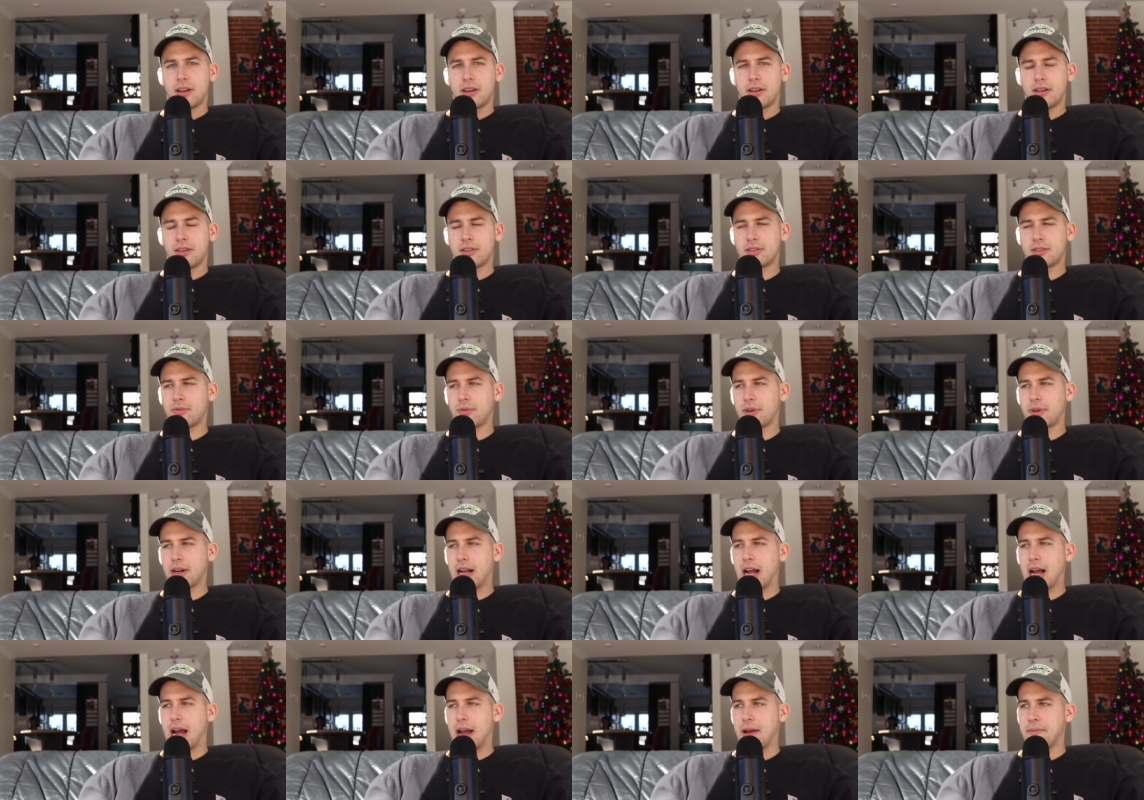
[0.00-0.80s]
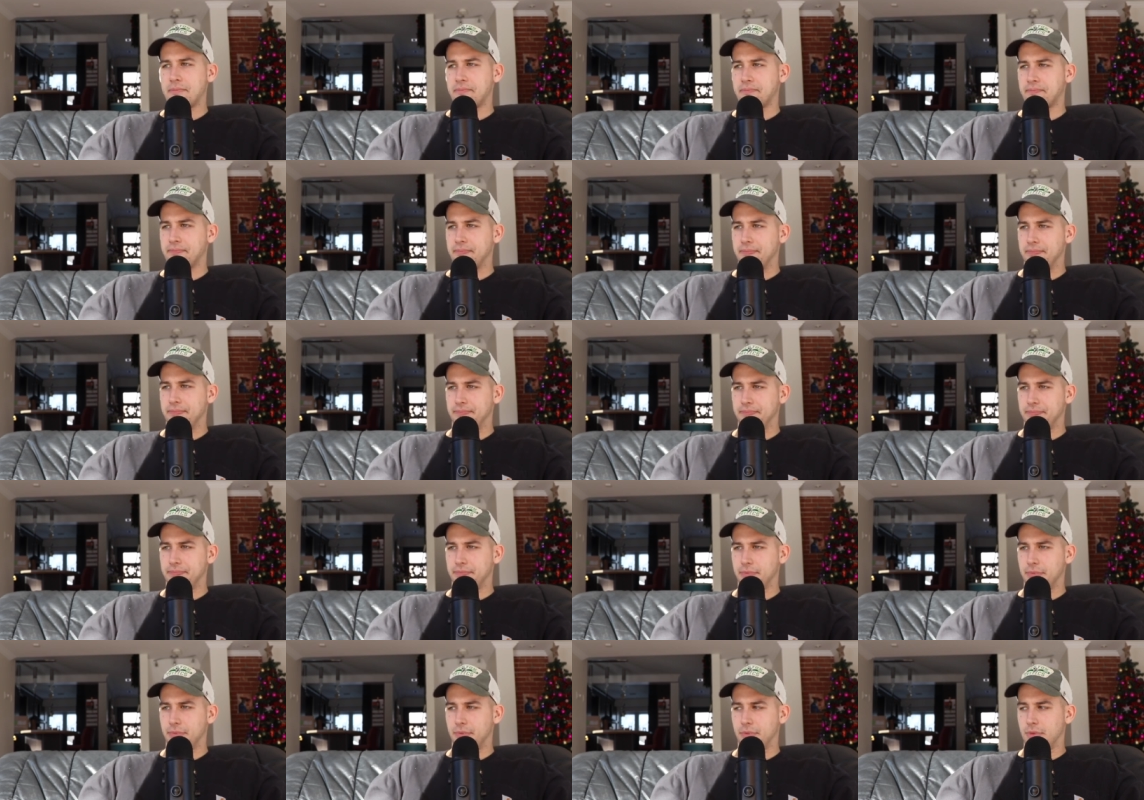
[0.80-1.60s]
He was a weird guy.
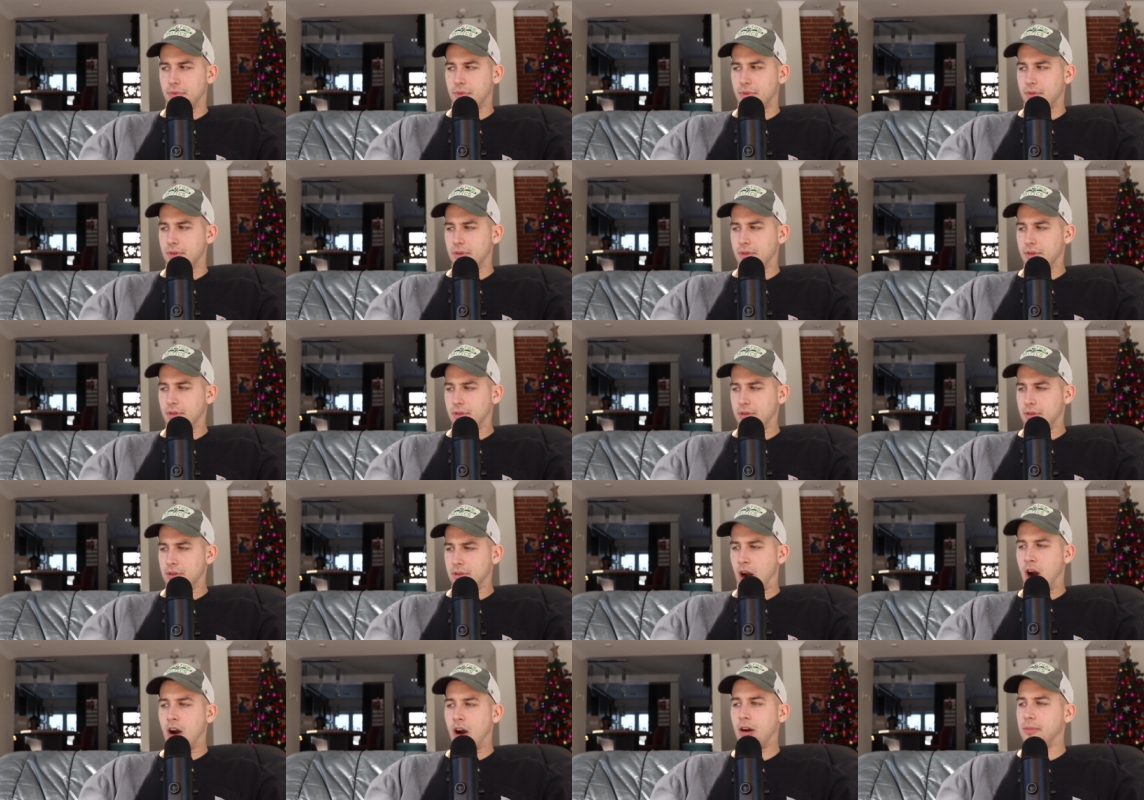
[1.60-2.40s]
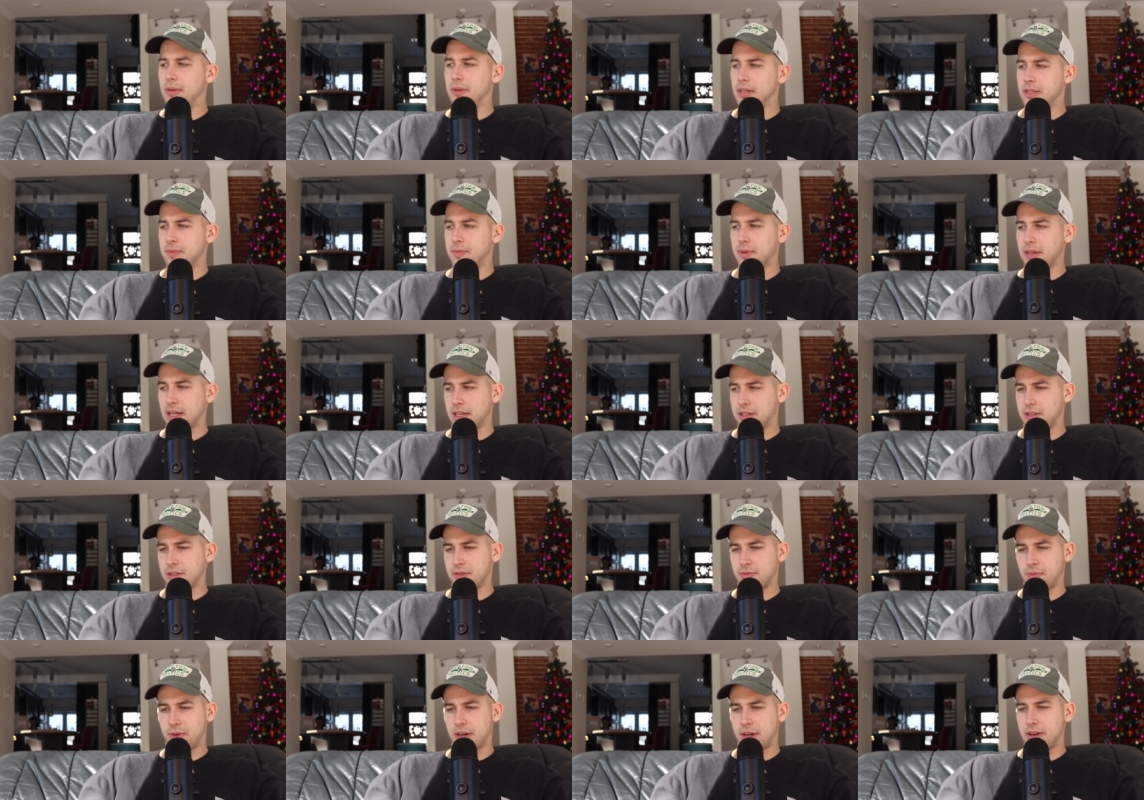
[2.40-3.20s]
Harmless, but like
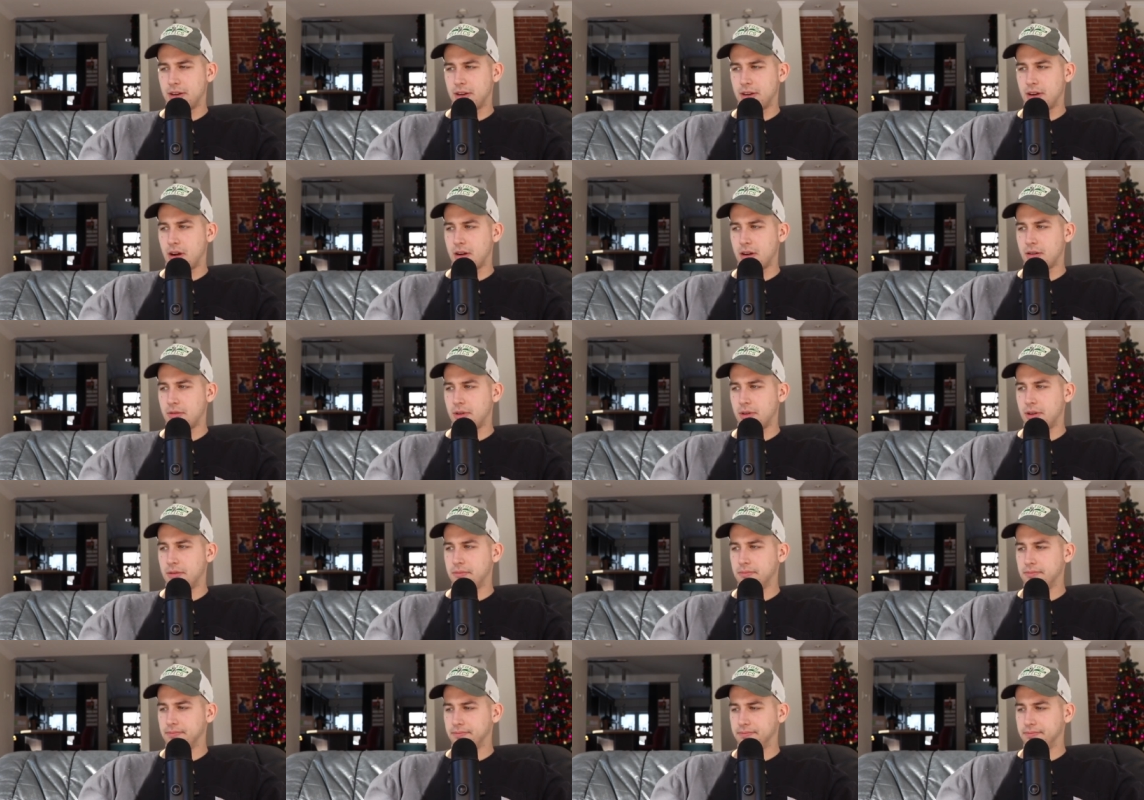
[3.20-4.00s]
just weird and awkward.